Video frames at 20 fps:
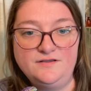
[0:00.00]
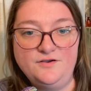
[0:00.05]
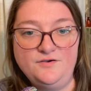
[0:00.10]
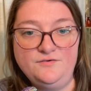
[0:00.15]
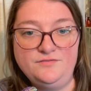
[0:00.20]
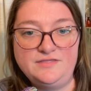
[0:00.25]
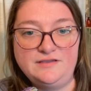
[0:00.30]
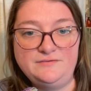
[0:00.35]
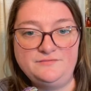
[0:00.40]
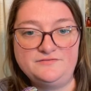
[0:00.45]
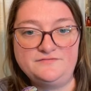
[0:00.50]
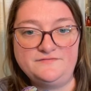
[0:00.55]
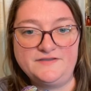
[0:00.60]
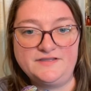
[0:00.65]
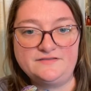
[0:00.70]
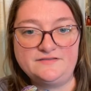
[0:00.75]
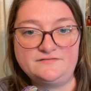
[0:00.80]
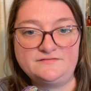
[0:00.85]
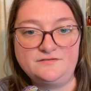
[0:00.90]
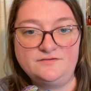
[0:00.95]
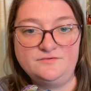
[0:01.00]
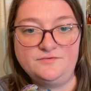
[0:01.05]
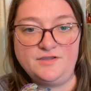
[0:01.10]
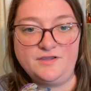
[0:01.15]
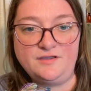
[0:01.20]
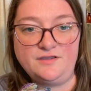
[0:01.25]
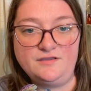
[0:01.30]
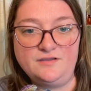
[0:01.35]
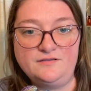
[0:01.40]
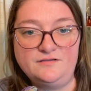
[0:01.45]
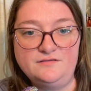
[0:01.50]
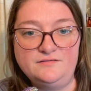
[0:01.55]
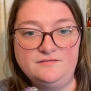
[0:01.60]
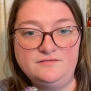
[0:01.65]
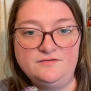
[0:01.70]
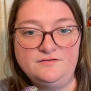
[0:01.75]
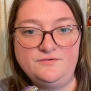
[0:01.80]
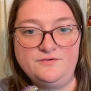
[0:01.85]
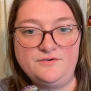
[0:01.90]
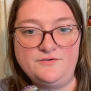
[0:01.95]
Oh, that was fast. Okay.
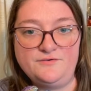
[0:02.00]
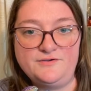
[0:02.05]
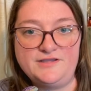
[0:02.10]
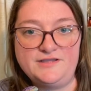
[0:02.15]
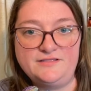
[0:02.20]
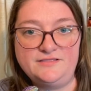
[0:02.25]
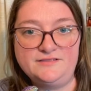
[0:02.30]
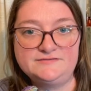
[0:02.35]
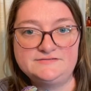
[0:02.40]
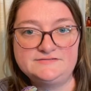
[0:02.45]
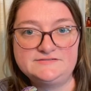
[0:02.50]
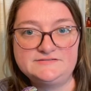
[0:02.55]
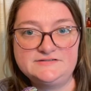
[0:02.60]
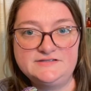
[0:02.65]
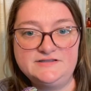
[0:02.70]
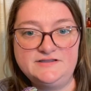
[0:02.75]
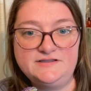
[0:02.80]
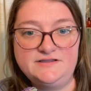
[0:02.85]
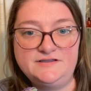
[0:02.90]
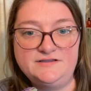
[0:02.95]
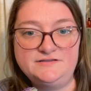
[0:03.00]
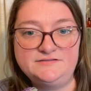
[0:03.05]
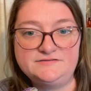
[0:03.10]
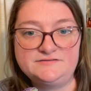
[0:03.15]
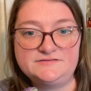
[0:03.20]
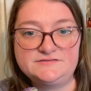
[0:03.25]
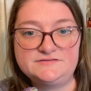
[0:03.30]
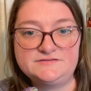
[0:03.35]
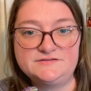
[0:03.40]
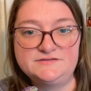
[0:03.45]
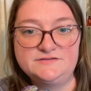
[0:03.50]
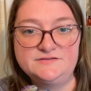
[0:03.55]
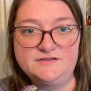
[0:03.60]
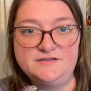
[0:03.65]
Go ahead, list that.